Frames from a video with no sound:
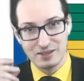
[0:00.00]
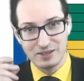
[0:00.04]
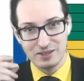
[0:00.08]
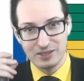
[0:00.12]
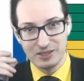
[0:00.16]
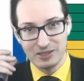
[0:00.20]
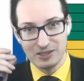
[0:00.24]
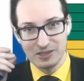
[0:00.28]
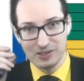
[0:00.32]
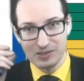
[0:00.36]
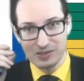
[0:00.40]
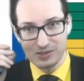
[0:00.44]

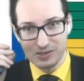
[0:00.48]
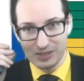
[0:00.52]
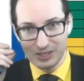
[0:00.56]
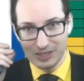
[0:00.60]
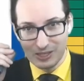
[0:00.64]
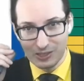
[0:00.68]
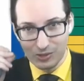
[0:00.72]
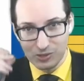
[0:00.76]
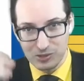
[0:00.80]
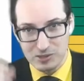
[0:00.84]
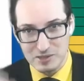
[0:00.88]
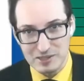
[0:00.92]
is
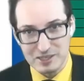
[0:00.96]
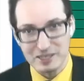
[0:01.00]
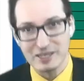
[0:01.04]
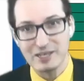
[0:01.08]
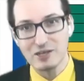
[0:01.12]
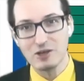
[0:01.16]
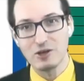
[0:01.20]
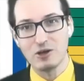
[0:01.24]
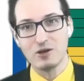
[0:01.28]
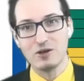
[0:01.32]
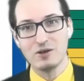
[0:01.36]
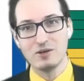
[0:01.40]
in a
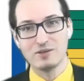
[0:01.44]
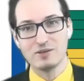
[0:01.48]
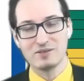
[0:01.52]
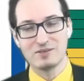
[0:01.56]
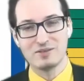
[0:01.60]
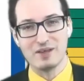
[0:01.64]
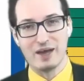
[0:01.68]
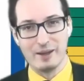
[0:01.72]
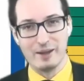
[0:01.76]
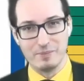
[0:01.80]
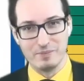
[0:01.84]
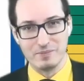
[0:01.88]
single
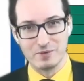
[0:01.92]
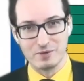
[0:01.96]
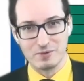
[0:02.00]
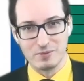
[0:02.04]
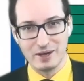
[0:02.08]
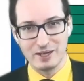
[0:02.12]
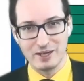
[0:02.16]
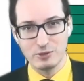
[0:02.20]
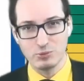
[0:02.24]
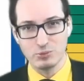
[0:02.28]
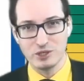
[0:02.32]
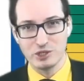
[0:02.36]
time,
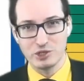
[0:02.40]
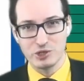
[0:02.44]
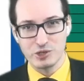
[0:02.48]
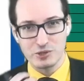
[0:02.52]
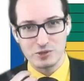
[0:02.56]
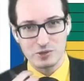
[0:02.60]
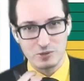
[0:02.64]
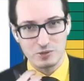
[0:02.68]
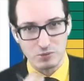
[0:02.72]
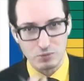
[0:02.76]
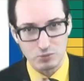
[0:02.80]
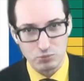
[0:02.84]
right? We
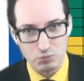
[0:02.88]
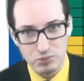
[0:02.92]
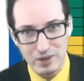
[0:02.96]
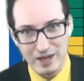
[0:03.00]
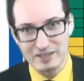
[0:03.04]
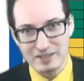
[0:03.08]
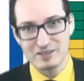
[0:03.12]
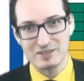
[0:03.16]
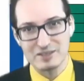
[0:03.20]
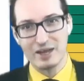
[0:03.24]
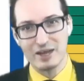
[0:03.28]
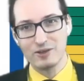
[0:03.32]
just
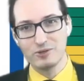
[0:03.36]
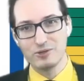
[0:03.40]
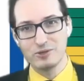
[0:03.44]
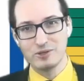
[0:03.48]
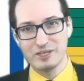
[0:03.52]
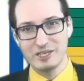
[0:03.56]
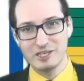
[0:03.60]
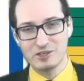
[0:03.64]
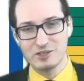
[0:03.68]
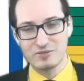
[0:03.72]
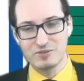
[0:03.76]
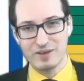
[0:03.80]
write down
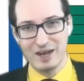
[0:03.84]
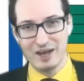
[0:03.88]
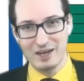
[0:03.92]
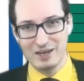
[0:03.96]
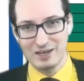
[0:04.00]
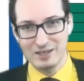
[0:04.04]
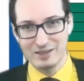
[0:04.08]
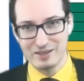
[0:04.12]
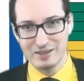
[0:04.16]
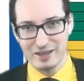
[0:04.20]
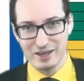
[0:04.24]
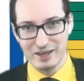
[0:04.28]
an H file
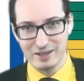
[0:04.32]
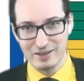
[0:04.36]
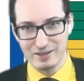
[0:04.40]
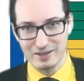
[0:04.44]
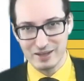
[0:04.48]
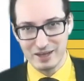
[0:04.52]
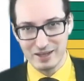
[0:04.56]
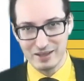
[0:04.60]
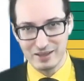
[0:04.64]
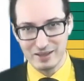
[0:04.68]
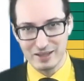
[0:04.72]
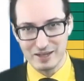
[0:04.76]

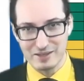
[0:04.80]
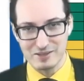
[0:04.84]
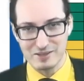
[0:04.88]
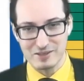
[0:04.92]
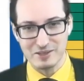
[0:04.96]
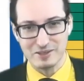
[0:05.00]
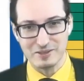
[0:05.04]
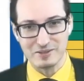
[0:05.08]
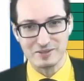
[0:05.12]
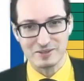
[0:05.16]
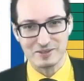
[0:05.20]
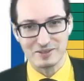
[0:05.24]
and that's
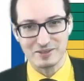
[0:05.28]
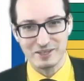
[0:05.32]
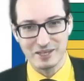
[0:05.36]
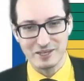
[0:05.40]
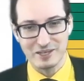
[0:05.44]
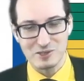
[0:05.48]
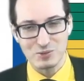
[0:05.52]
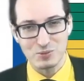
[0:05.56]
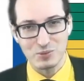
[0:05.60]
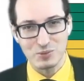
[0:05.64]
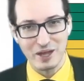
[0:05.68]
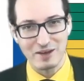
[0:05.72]
it.
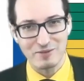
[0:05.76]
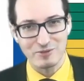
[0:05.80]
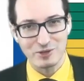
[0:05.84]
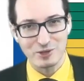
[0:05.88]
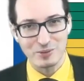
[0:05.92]
Yes, we have a